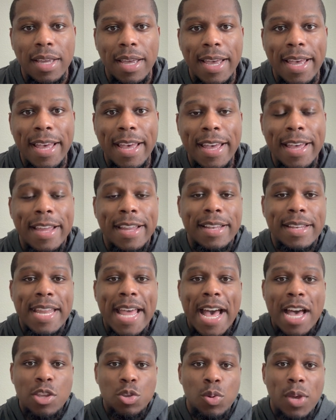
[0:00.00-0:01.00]
And
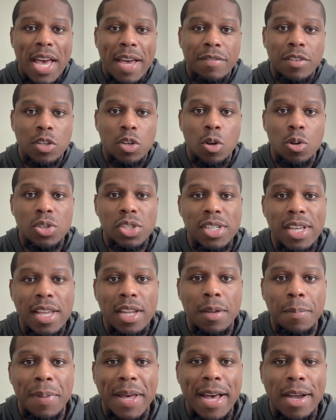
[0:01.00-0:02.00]
now you have
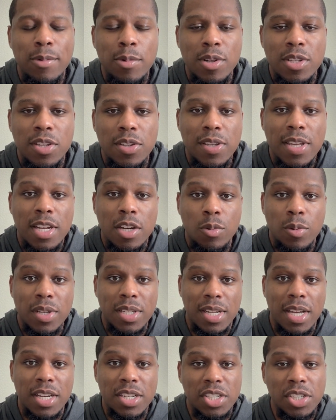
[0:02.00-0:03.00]
negotiating power to get a
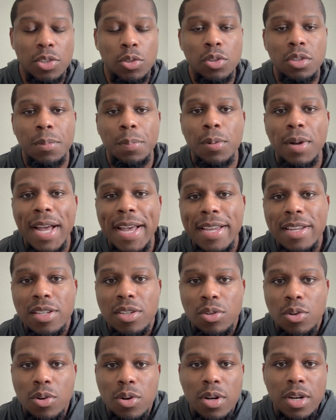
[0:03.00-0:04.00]
reduction on the price
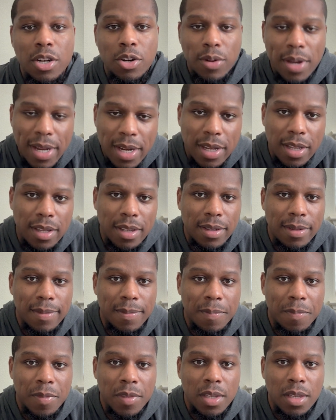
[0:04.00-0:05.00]
or a credit.
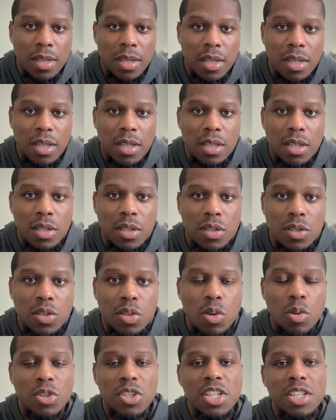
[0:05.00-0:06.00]

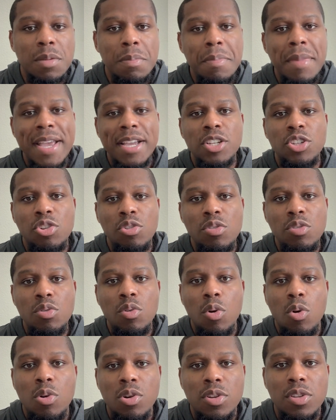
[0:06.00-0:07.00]
So just make sure you
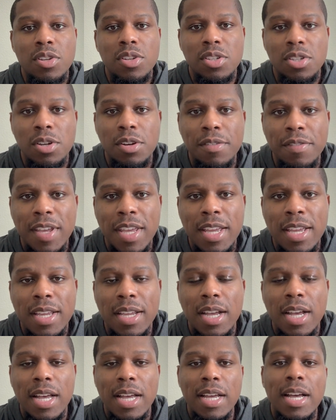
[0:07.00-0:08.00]
order the
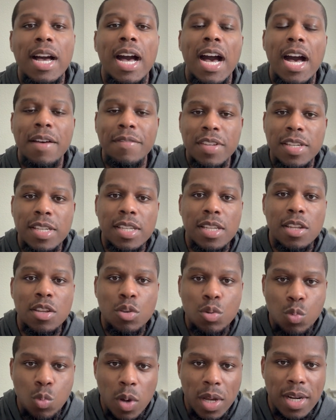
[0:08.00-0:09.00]
survey. Obviously,
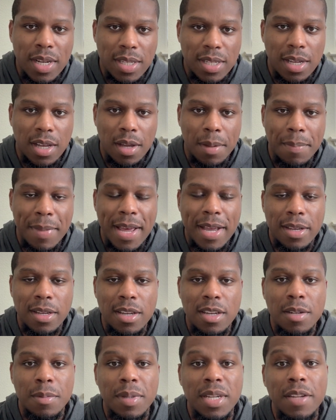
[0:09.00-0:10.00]
you want it to come back
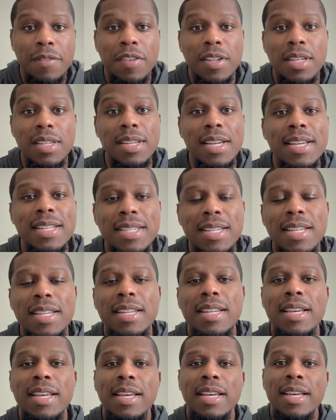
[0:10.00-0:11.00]
good, but if it
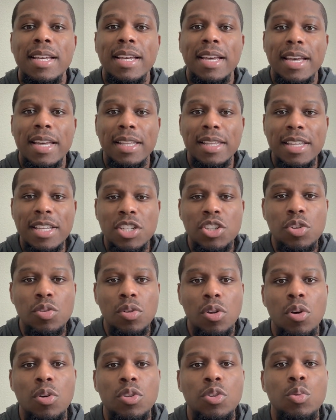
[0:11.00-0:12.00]
doesn't, at least
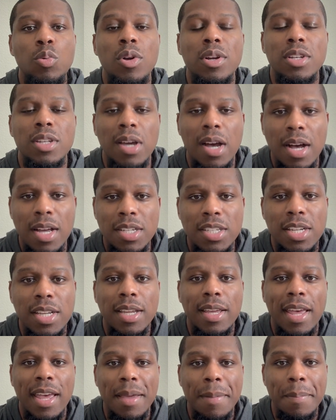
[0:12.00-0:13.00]
you are
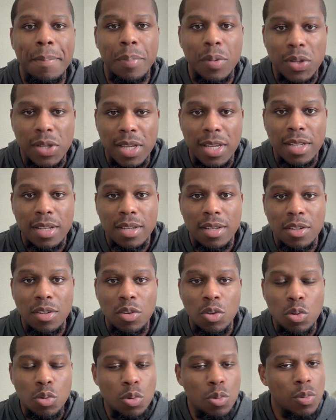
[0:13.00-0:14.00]
dodging a bullet.
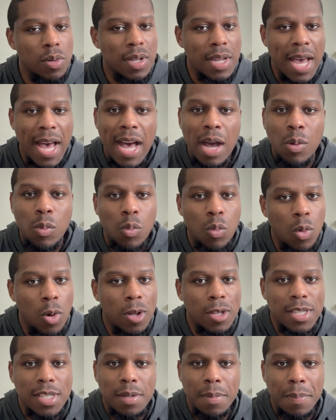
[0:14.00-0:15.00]
You do not
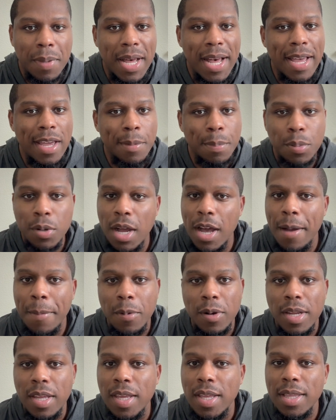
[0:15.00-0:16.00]
want to buy a
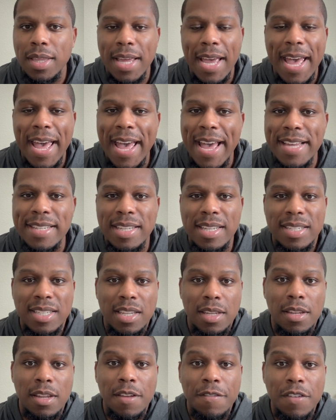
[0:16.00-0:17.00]
property that has a
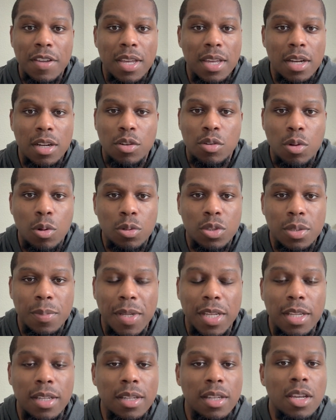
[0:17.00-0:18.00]
significant
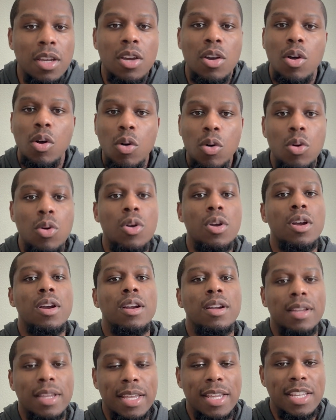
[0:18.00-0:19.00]
encroachment or
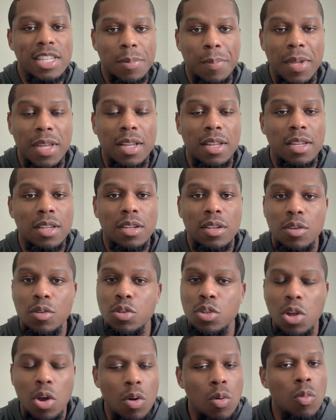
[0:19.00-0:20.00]
easement. You
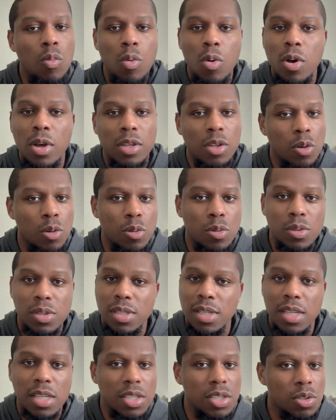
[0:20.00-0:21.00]
don't want
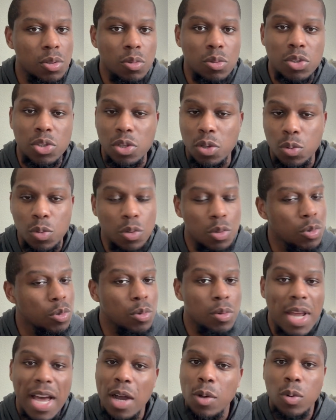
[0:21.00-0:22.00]
those issues. You do
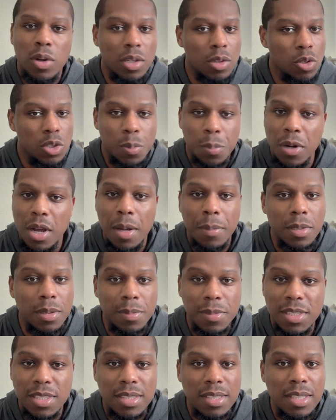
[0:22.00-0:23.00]
not want those
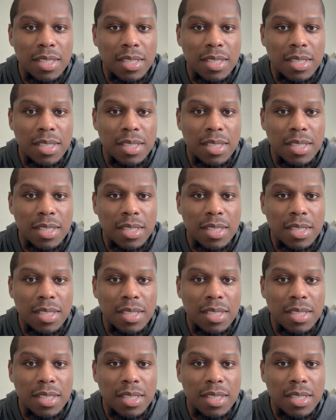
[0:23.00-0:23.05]
problems,